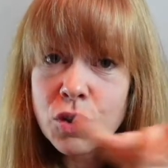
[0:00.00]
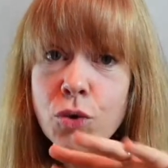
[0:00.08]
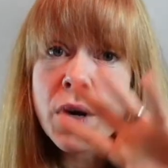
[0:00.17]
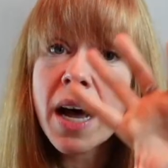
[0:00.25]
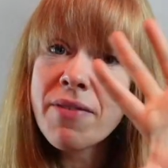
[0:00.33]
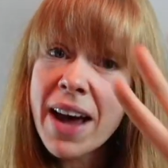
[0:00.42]

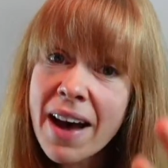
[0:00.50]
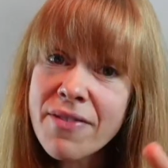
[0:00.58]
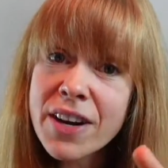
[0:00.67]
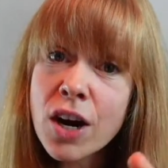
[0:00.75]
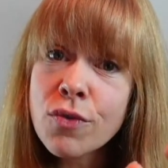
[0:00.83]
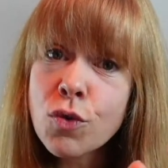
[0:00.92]
so we'll have
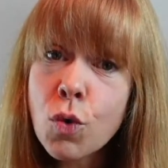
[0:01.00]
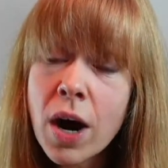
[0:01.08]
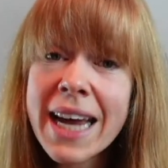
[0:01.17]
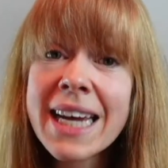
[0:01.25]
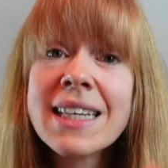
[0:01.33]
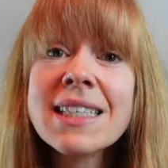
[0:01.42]
half an hour of
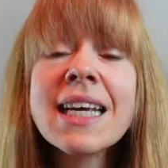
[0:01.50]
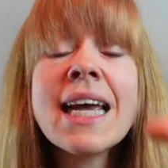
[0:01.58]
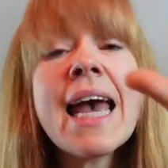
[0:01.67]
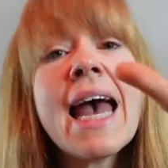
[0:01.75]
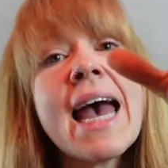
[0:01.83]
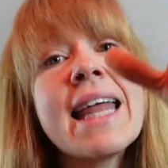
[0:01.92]
quiet.
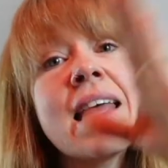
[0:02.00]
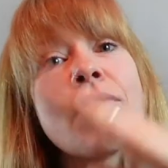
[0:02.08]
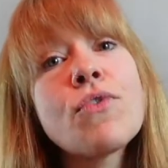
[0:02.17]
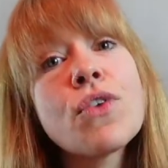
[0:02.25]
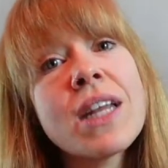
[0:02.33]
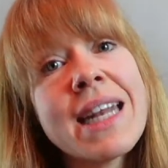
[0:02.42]
And then
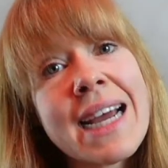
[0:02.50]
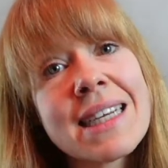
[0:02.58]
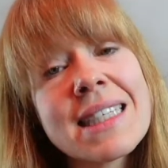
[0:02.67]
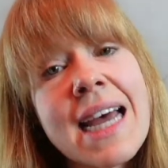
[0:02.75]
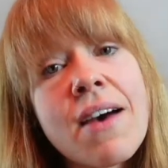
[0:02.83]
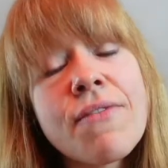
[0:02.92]
for the
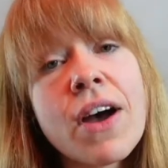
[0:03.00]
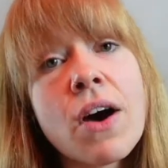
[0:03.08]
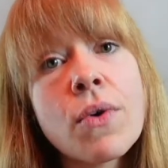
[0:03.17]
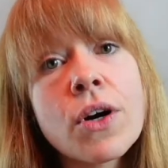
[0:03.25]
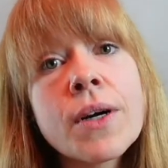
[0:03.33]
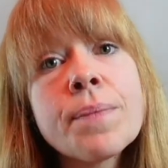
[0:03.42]
next half
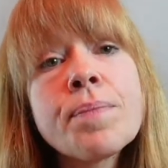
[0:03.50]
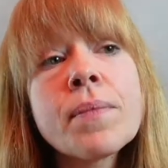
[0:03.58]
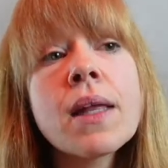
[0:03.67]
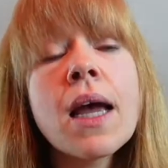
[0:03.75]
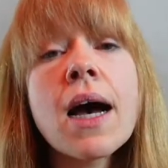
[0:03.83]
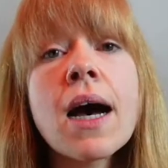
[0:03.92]
hour,
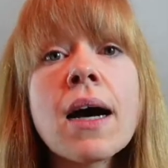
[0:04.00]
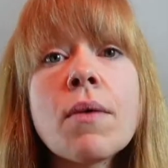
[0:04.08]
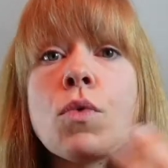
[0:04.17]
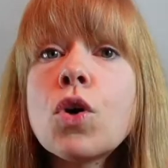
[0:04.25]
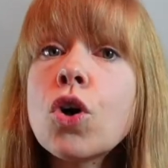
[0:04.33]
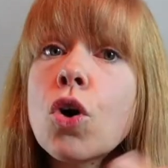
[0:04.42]

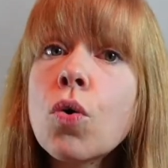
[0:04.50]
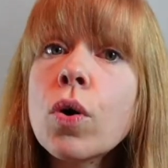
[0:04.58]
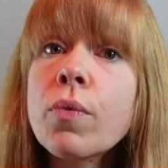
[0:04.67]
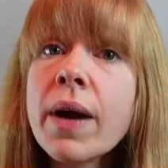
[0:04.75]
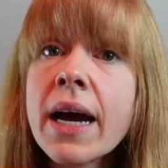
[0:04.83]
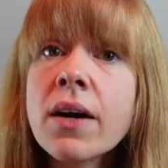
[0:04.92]
we'll go
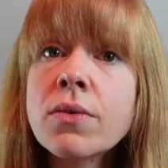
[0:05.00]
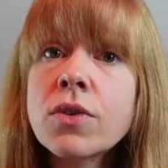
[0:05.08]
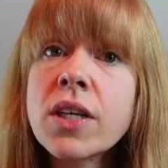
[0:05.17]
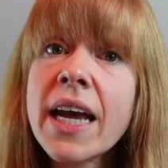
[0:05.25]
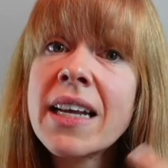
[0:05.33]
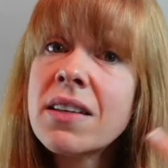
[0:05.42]

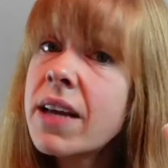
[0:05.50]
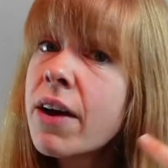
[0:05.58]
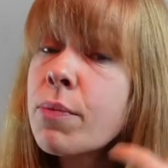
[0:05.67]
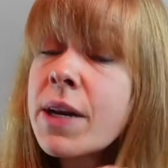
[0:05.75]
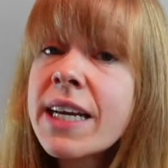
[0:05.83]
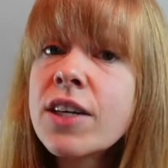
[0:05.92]
around and
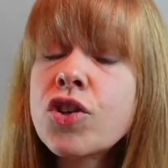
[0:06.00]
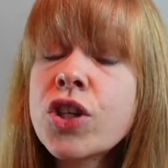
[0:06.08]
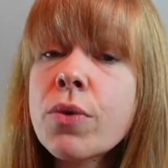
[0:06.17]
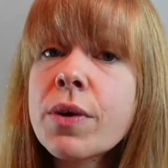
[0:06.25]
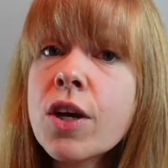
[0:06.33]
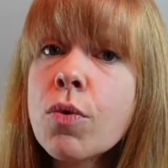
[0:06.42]
everybody can
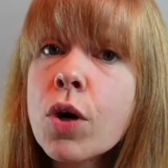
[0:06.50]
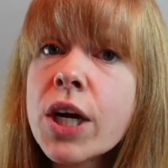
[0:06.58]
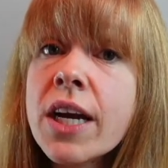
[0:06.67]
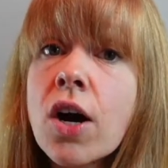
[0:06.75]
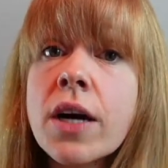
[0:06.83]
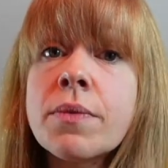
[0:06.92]
share what they're
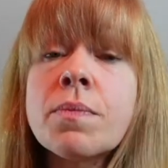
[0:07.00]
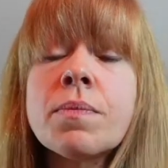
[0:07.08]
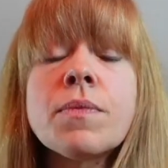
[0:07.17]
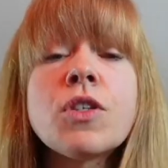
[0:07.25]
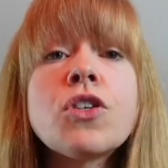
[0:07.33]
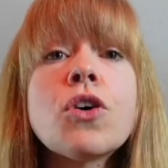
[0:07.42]
working on.
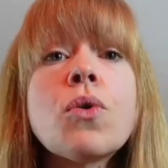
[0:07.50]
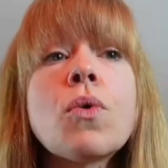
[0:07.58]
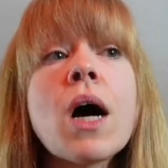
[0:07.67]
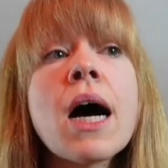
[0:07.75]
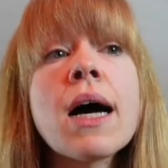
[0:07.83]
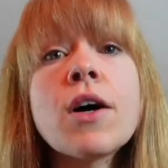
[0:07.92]

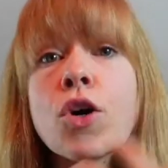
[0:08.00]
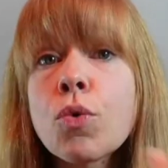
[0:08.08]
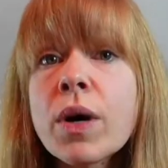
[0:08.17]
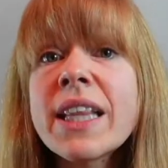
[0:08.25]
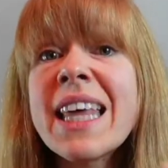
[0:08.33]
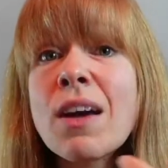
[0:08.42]
So, or
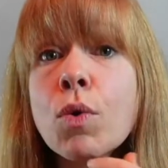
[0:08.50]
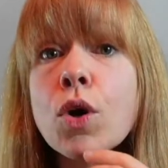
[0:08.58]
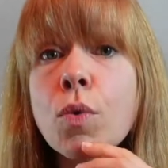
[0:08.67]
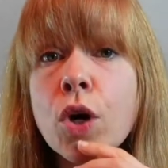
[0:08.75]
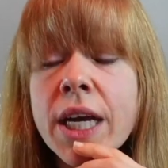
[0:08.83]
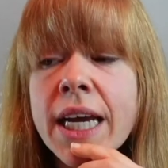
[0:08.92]
what they were
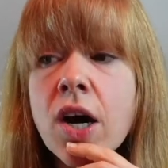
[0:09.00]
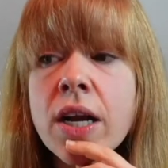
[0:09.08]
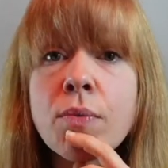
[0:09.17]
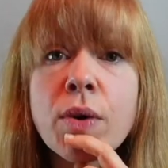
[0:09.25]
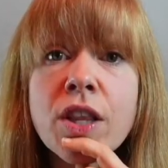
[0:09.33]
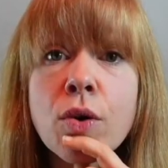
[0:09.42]
working
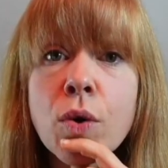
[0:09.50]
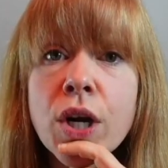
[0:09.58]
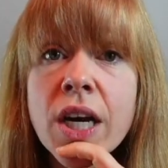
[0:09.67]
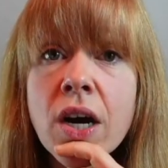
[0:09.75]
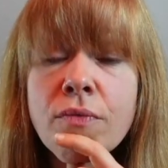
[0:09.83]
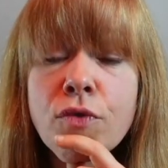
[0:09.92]
on and what they're
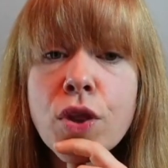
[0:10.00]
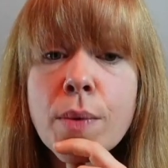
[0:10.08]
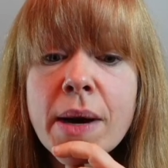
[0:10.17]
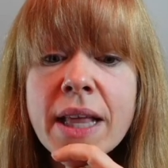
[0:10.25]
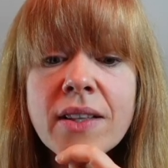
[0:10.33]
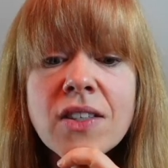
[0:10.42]
working on for the
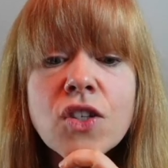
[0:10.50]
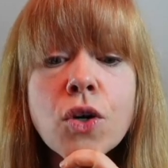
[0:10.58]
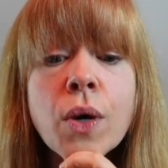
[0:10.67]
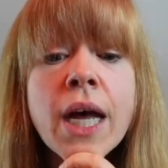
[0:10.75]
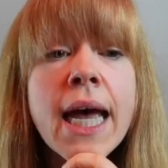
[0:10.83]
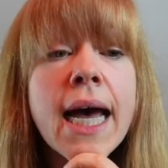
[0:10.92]
month.
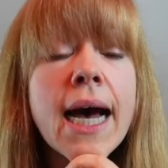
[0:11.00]
So,